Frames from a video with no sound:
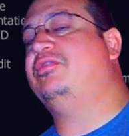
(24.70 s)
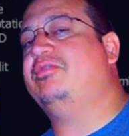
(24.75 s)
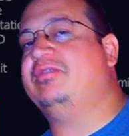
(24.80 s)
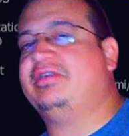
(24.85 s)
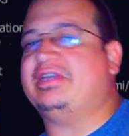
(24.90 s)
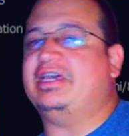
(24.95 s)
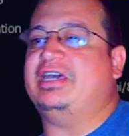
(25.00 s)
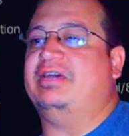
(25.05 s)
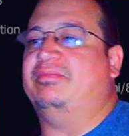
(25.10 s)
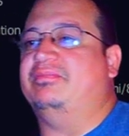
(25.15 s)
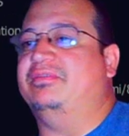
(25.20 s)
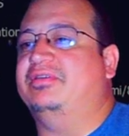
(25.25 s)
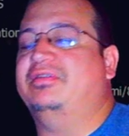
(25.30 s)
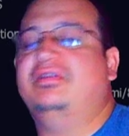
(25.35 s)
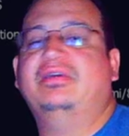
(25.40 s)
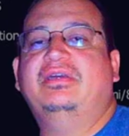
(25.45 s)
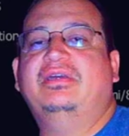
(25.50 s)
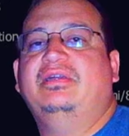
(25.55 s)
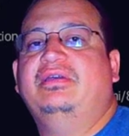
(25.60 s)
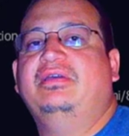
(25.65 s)
your cabinet.
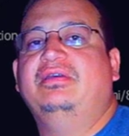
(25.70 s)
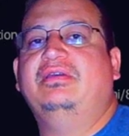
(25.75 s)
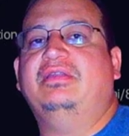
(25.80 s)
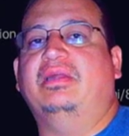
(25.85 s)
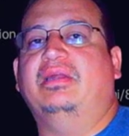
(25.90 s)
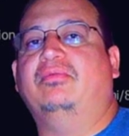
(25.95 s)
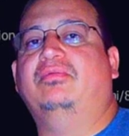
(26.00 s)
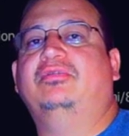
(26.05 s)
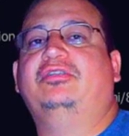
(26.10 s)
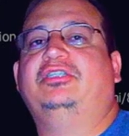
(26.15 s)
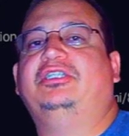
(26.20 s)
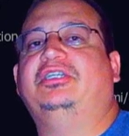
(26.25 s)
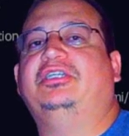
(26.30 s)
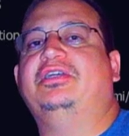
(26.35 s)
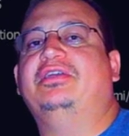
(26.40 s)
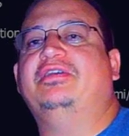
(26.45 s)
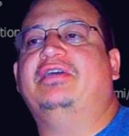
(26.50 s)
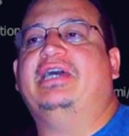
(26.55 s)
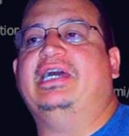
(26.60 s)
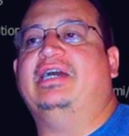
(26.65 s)
I want to show
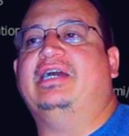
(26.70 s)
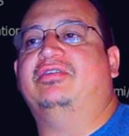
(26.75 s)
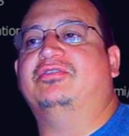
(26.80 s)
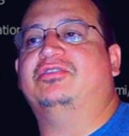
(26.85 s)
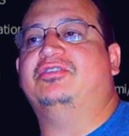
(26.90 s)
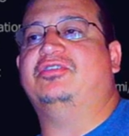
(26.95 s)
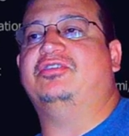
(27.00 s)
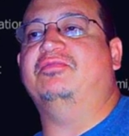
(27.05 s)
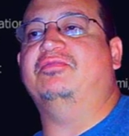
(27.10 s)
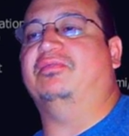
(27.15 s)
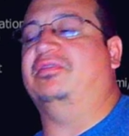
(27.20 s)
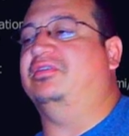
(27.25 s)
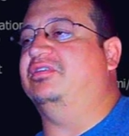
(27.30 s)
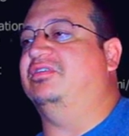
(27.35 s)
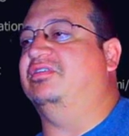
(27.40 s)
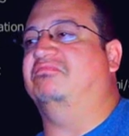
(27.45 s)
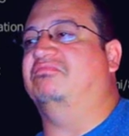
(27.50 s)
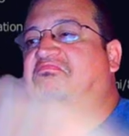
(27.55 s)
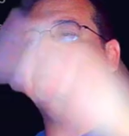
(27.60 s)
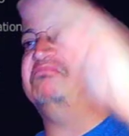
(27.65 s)
you how to
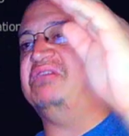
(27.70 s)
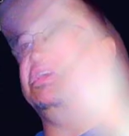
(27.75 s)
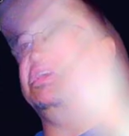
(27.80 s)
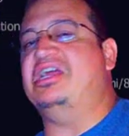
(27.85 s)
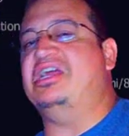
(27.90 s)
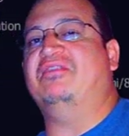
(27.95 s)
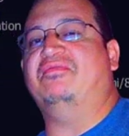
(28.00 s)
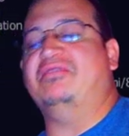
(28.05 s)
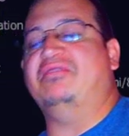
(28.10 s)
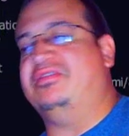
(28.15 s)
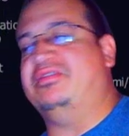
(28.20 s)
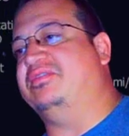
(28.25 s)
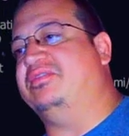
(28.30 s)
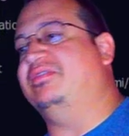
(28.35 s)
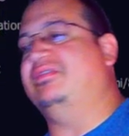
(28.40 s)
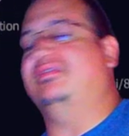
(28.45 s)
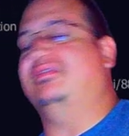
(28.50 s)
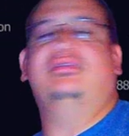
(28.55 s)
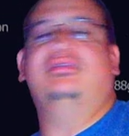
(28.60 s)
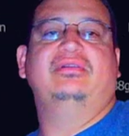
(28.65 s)
run
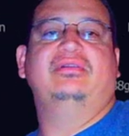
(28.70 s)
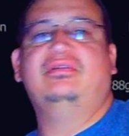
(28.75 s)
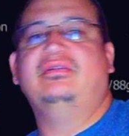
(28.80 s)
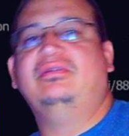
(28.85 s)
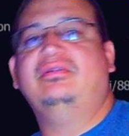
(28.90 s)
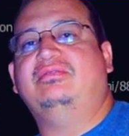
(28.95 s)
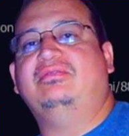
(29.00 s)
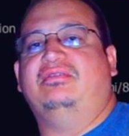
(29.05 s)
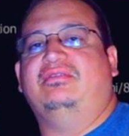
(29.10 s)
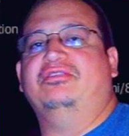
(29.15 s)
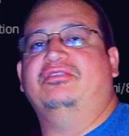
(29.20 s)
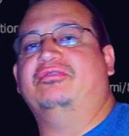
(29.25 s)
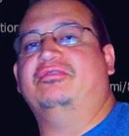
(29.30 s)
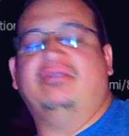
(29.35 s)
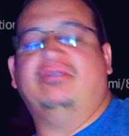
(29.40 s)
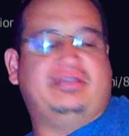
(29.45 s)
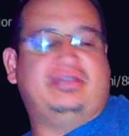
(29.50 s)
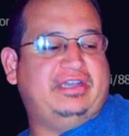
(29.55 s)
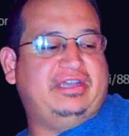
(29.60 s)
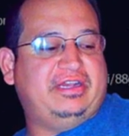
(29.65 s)
everything on your
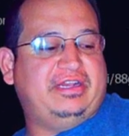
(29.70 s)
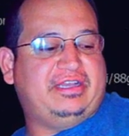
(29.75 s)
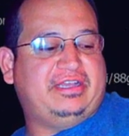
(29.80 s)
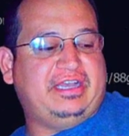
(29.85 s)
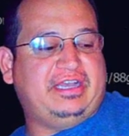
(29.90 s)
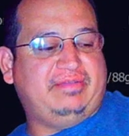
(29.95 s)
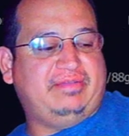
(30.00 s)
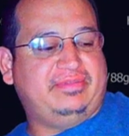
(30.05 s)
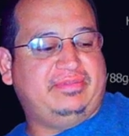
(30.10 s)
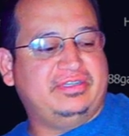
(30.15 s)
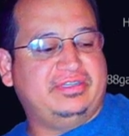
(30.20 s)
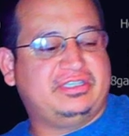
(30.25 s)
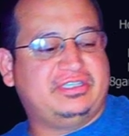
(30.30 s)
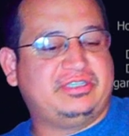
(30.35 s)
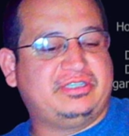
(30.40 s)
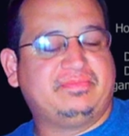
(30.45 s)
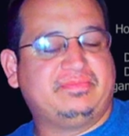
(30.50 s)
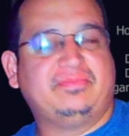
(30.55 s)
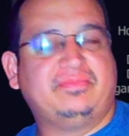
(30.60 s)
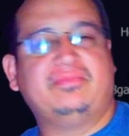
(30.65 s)
arcade
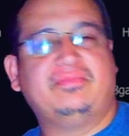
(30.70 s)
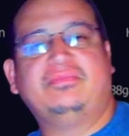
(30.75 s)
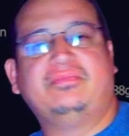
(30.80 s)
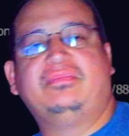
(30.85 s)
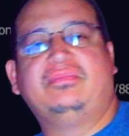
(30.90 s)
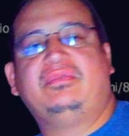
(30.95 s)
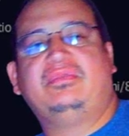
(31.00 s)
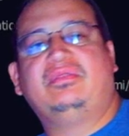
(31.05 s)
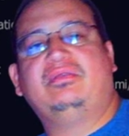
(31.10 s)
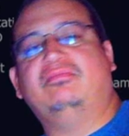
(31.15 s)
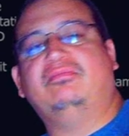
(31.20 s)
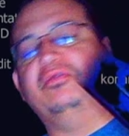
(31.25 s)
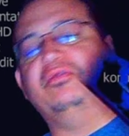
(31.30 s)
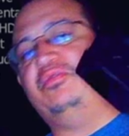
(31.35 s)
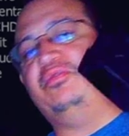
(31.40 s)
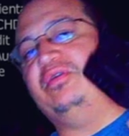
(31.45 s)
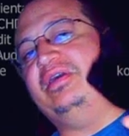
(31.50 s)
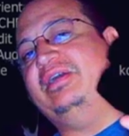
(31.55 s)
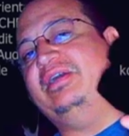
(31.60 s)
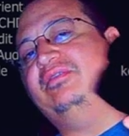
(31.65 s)
cabinets
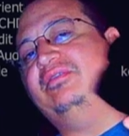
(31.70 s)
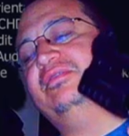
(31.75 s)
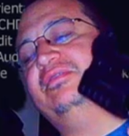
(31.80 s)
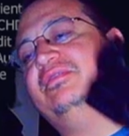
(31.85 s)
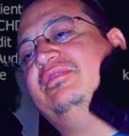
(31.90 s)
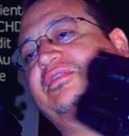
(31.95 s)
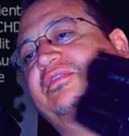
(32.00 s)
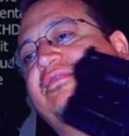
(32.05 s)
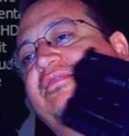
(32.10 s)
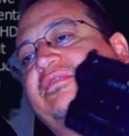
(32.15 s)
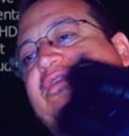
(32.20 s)
without your